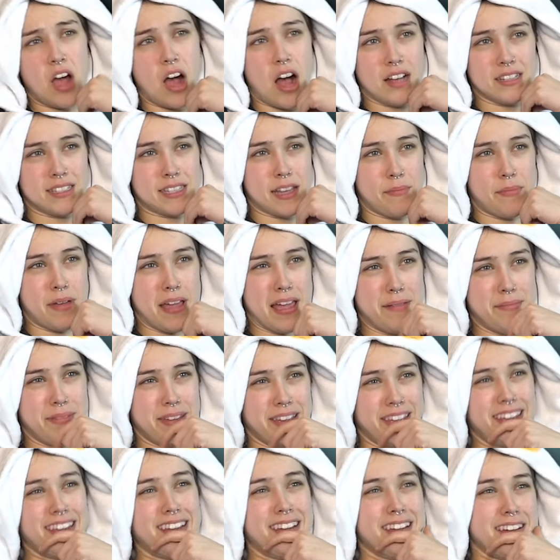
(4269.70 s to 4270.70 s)
As a
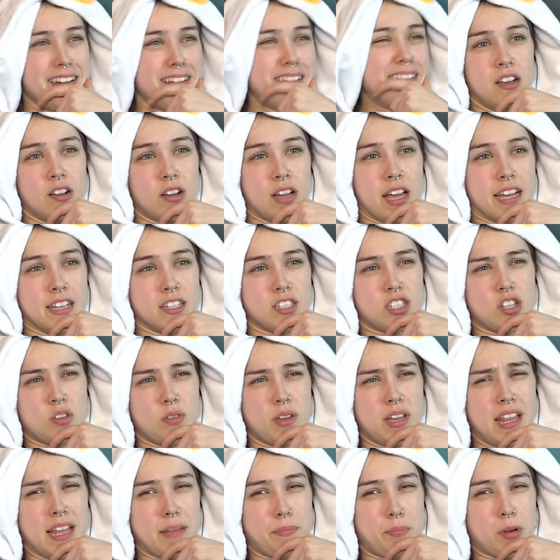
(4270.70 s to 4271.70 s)
baby. Okay, so
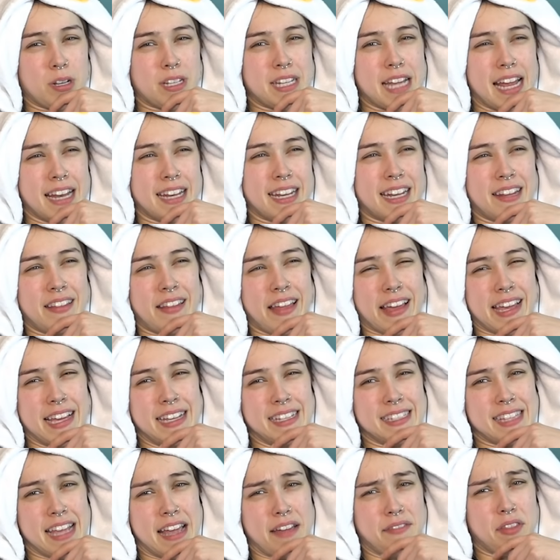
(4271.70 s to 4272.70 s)
he like pretended like
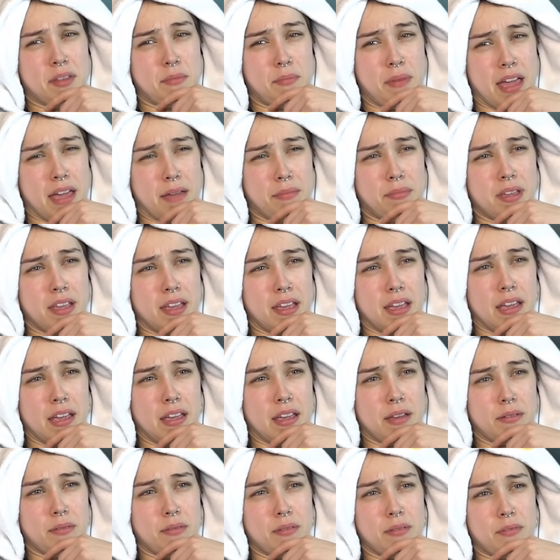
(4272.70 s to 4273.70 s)
he saved the
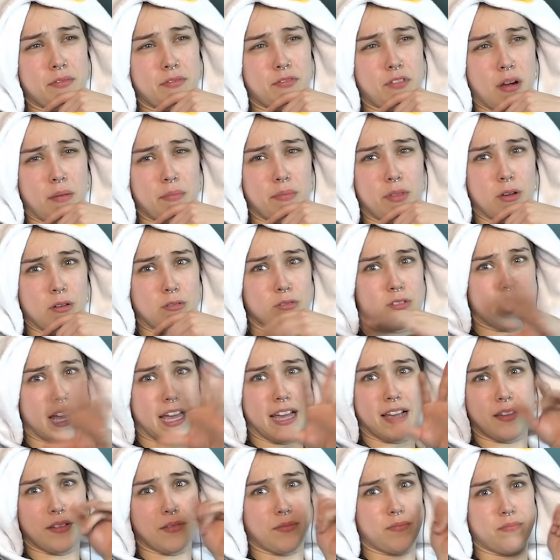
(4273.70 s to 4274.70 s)
baby from those
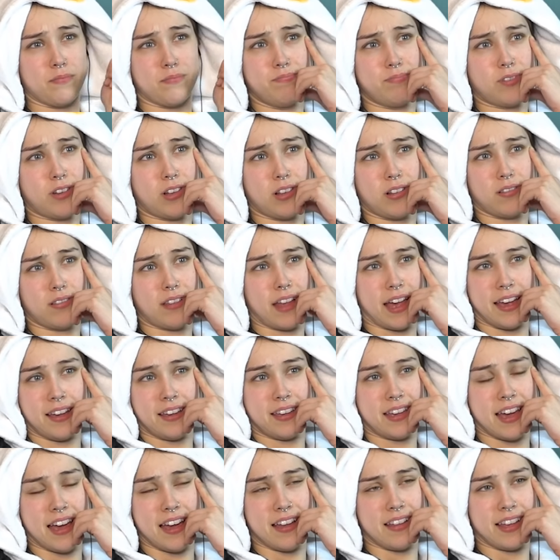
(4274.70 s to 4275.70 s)
like
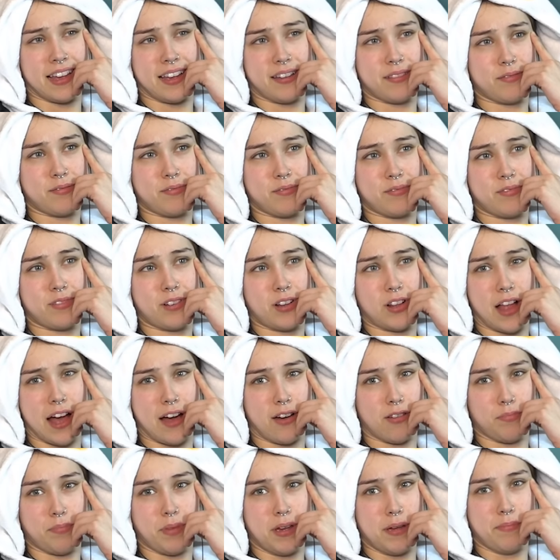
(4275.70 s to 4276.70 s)
like yeah like
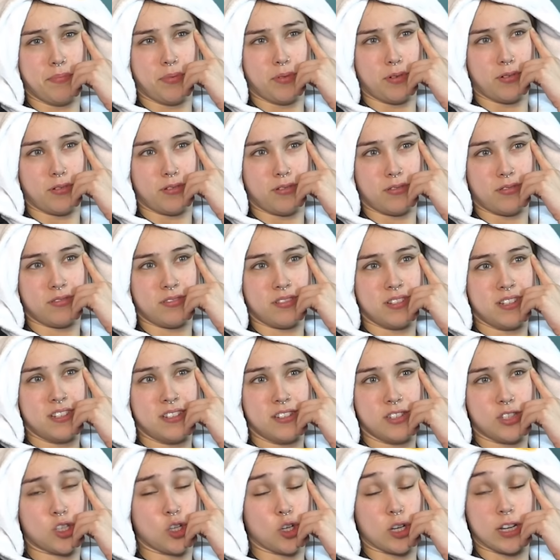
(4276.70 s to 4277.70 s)
clown people,
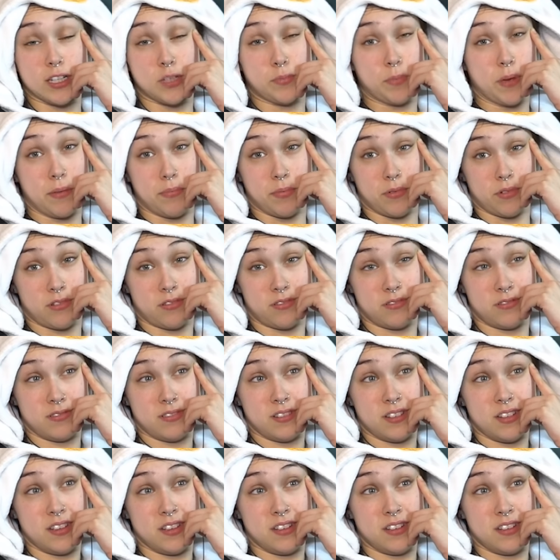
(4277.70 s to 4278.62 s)
circus people